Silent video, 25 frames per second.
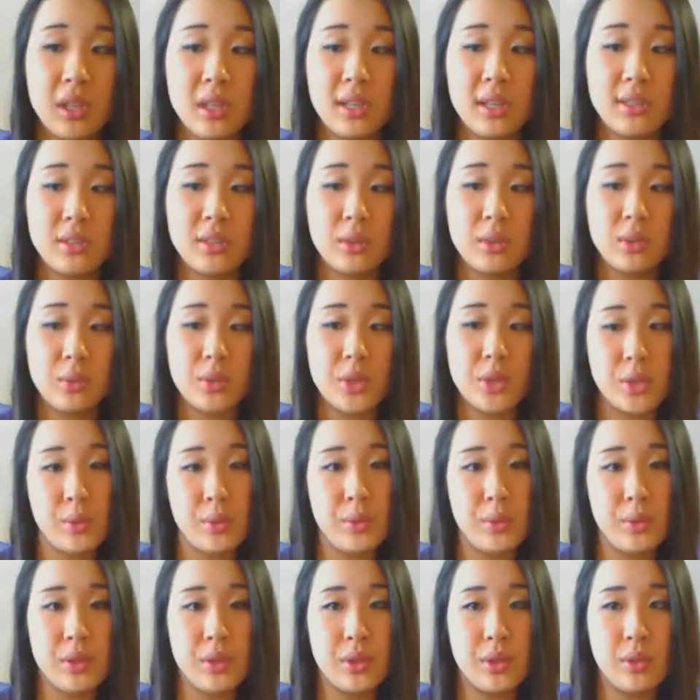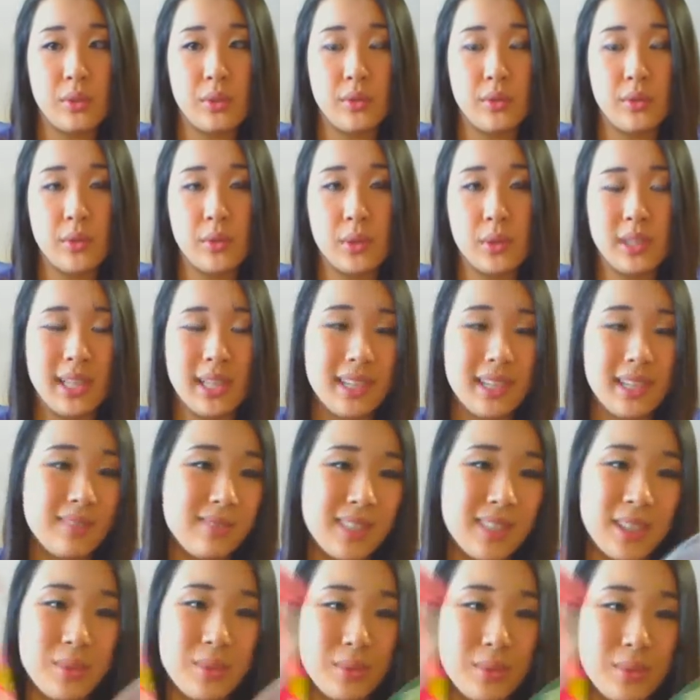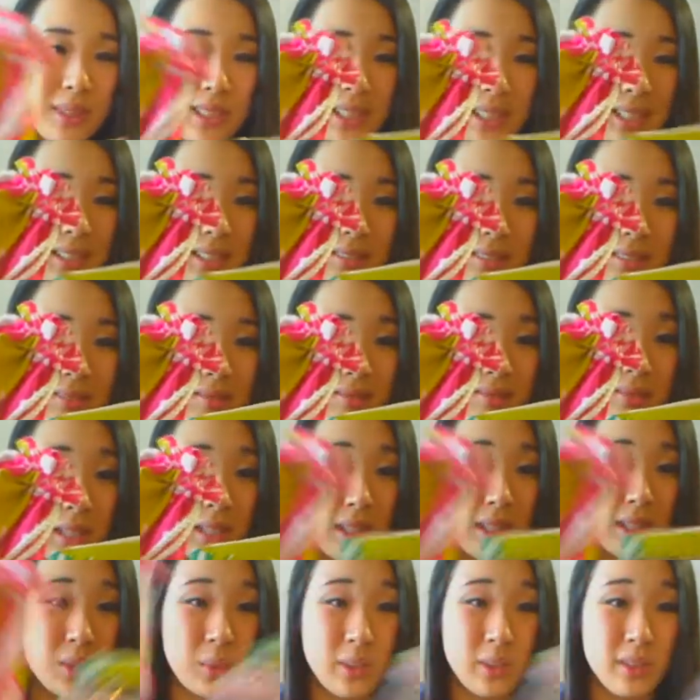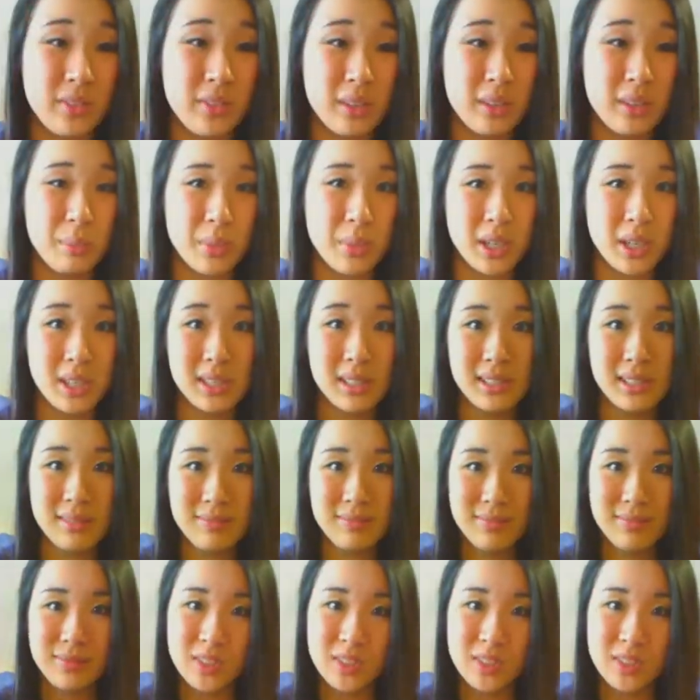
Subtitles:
And so 2 and 2 for, like, it really, like, $25.